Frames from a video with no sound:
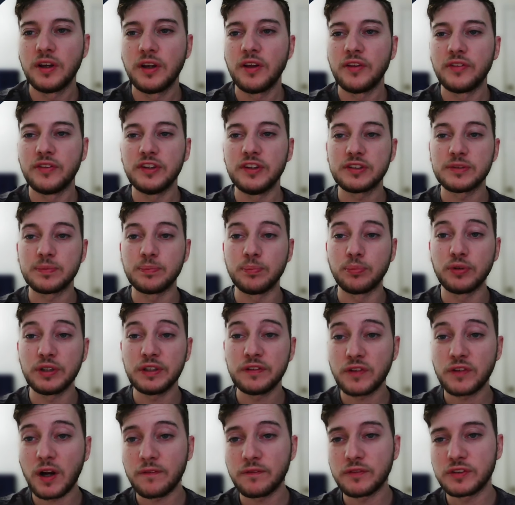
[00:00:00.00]
This brief
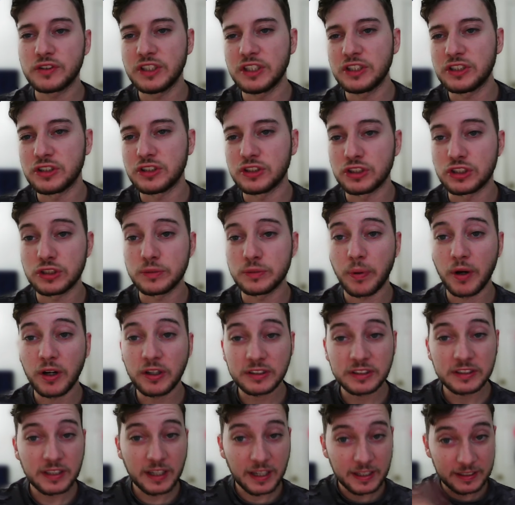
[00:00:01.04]
conversation
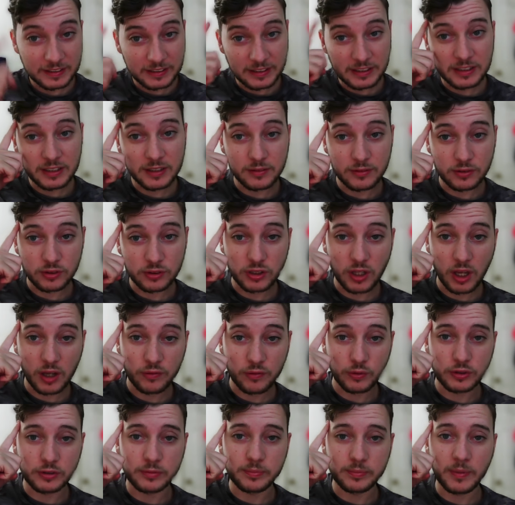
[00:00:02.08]
sparked an idea in
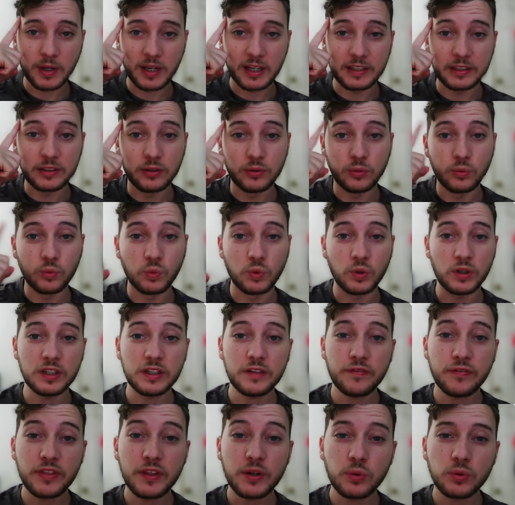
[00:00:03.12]
Software's mind. What
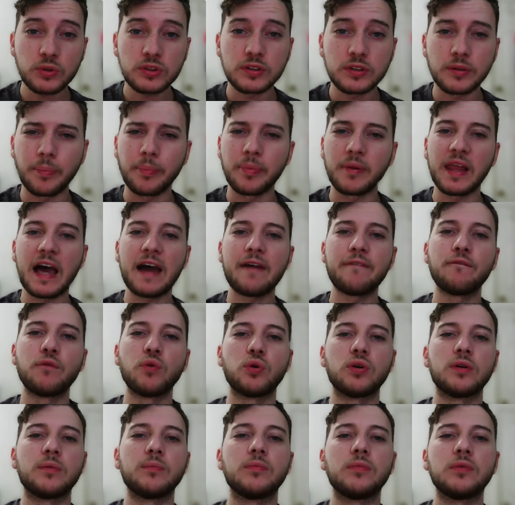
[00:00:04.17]
if there was a
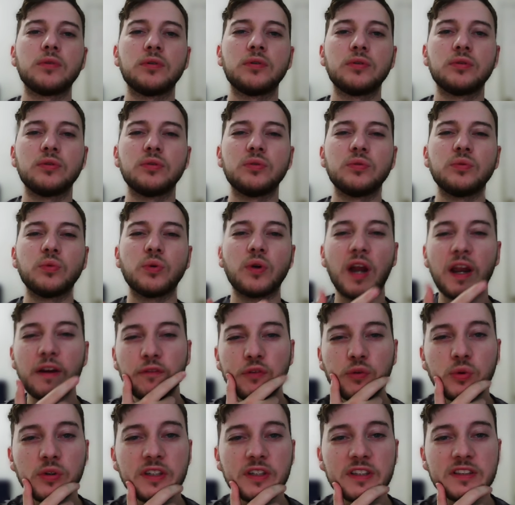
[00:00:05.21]
platform where
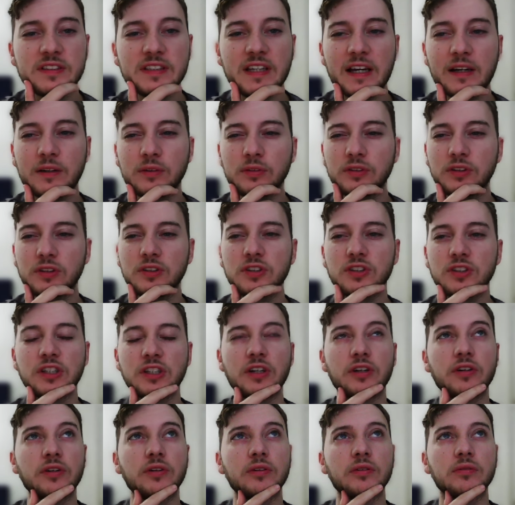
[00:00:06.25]
everyone in town could
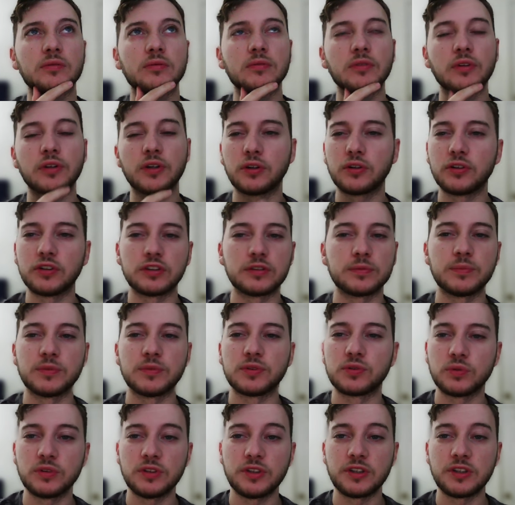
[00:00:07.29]
share their Christmas
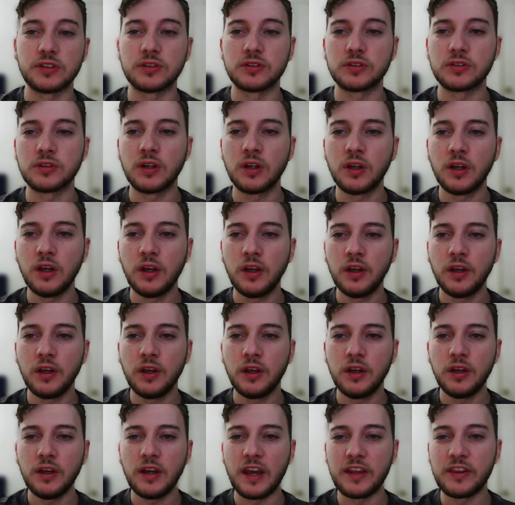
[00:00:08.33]
wishes,
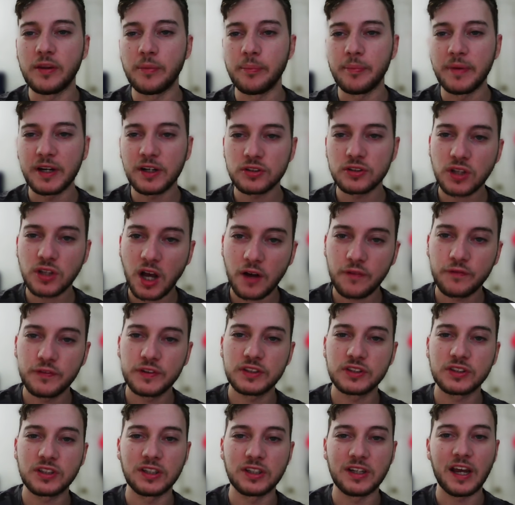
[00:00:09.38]
and the mayor's
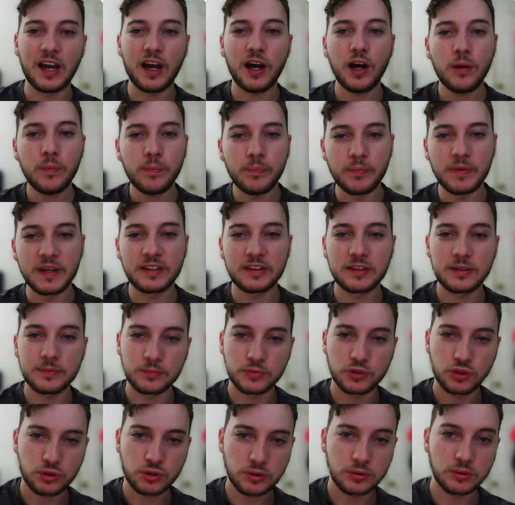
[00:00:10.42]
office could help make them
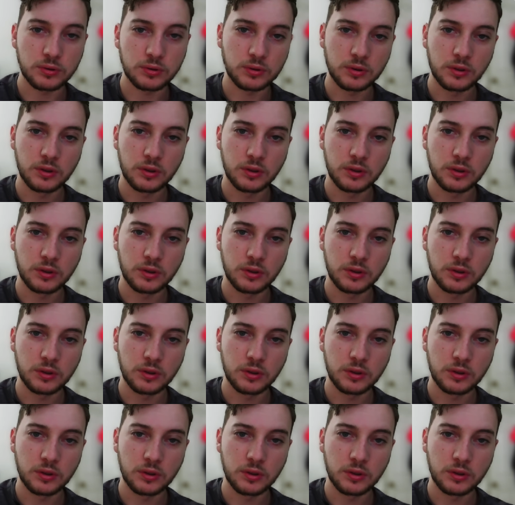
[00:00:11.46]
true?